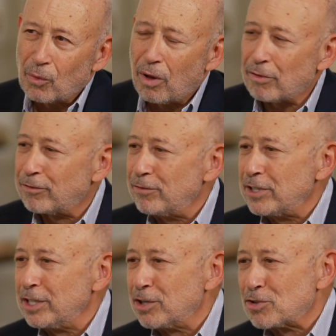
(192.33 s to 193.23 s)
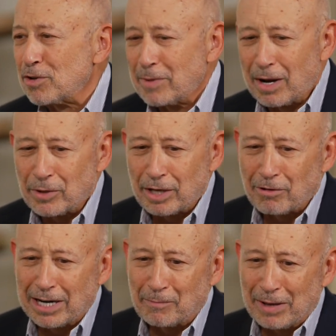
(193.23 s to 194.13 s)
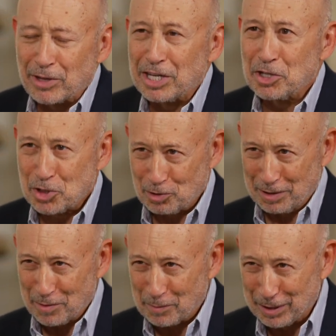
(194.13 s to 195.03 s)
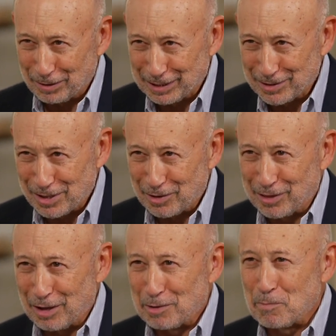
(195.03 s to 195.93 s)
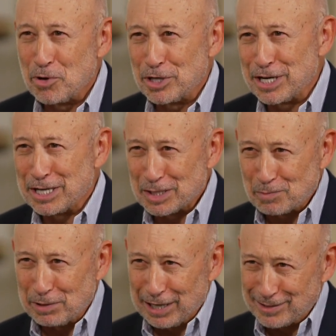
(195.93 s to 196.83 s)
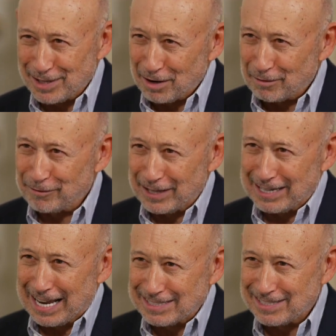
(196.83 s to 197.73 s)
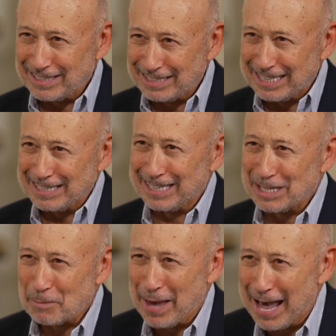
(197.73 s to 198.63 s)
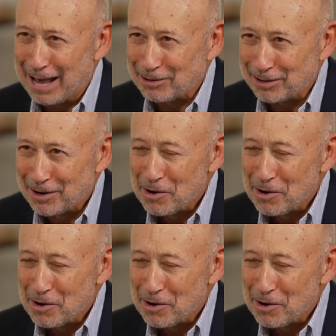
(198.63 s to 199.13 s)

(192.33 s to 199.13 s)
Well, fifty years from now, when they write about the history of the period, they'll, they'll put it in its place and it'll fit nicely, neatly in the pattern.